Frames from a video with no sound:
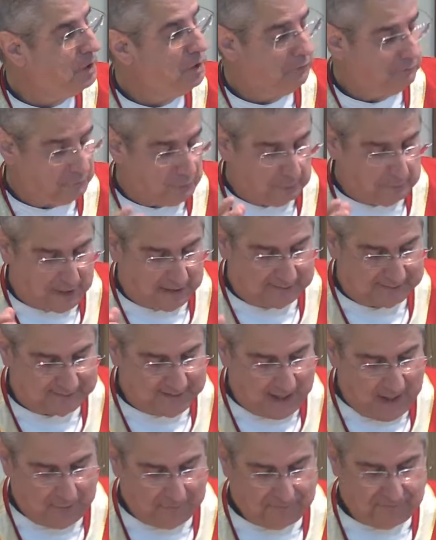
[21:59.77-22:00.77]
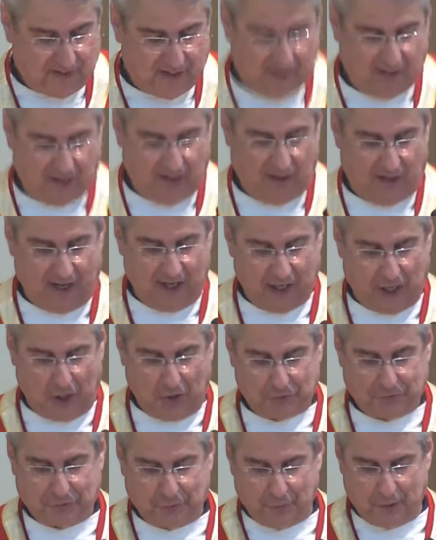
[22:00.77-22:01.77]
For myself, I
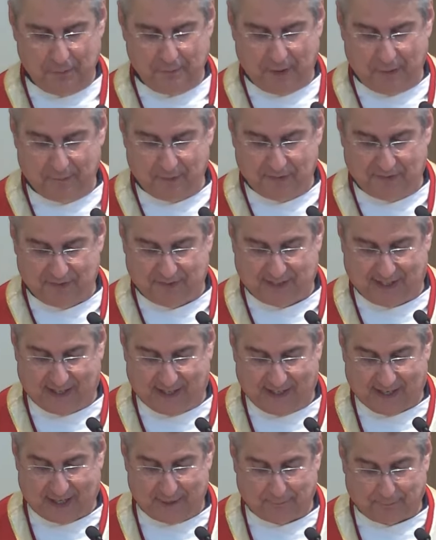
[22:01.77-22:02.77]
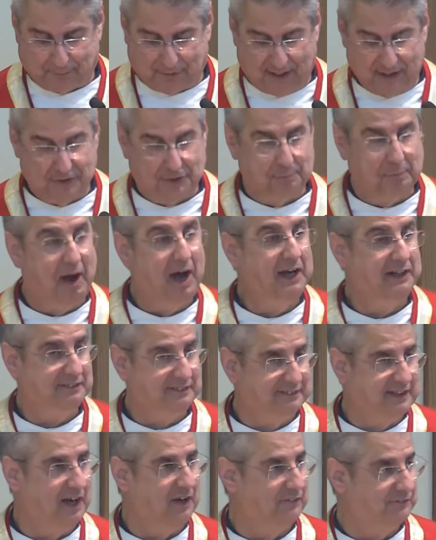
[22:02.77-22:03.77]
also remember the day I pledged
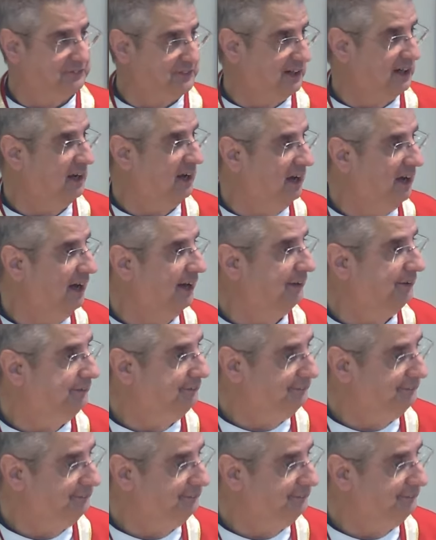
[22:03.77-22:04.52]
myself to God,